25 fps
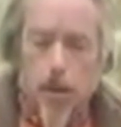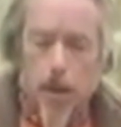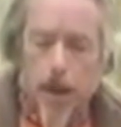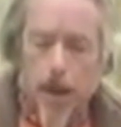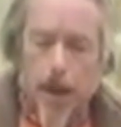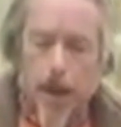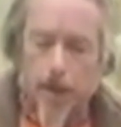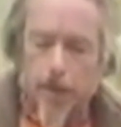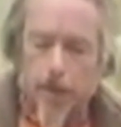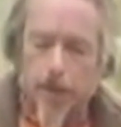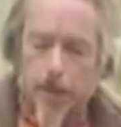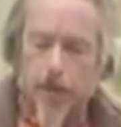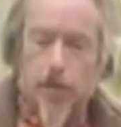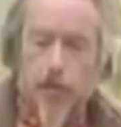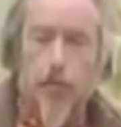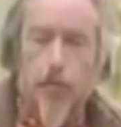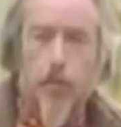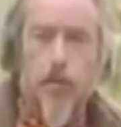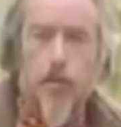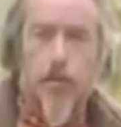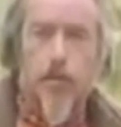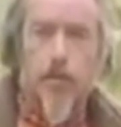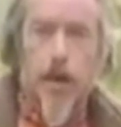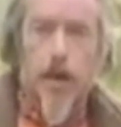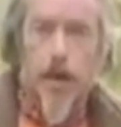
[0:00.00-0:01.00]
And when it's
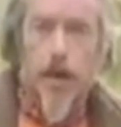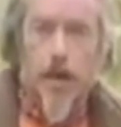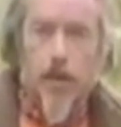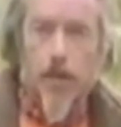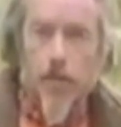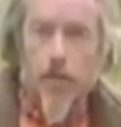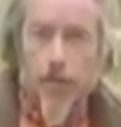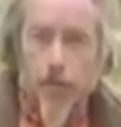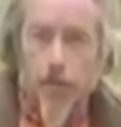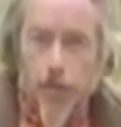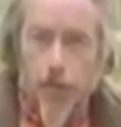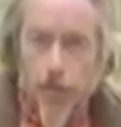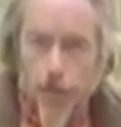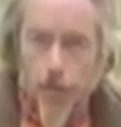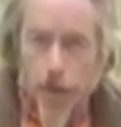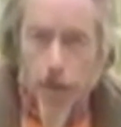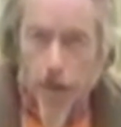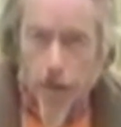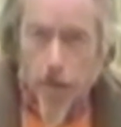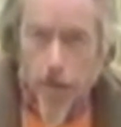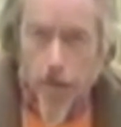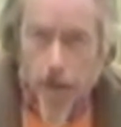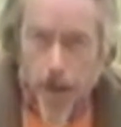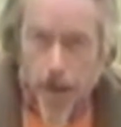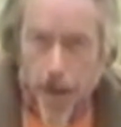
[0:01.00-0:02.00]
mistaken for the
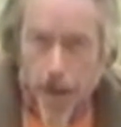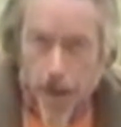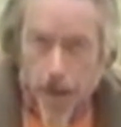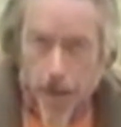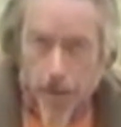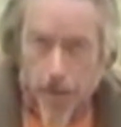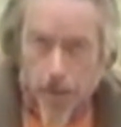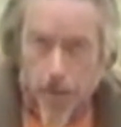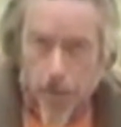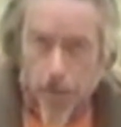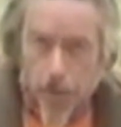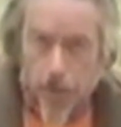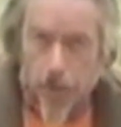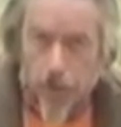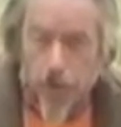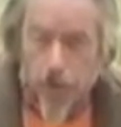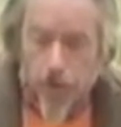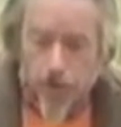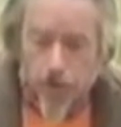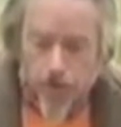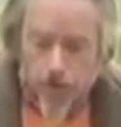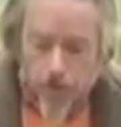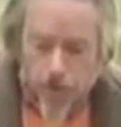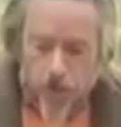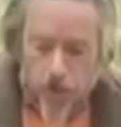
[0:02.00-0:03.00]
real me, there's a
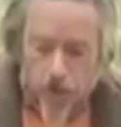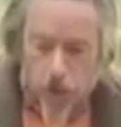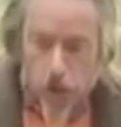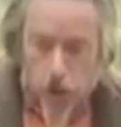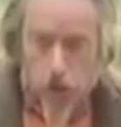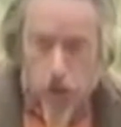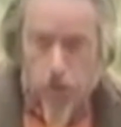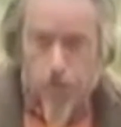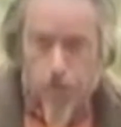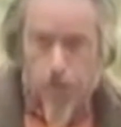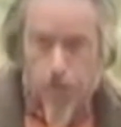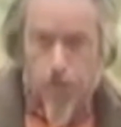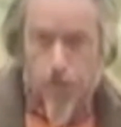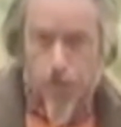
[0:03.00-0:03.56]
confusion.